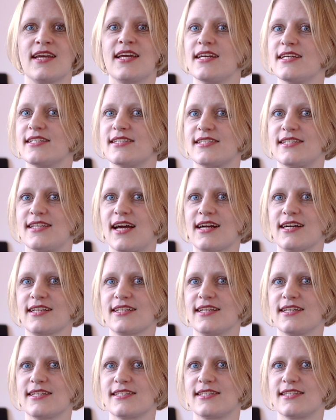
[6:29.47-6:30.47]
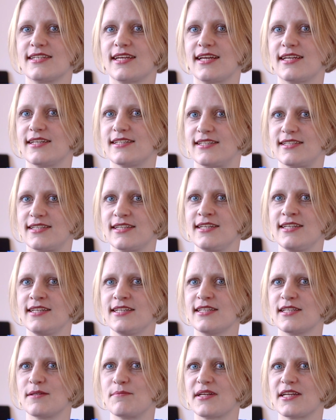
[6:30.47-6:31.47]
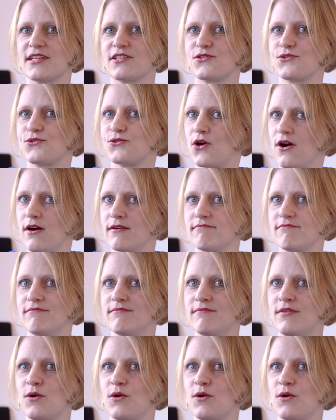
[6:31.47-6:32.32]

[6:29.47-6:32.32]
Is ductless A C the biggest draw?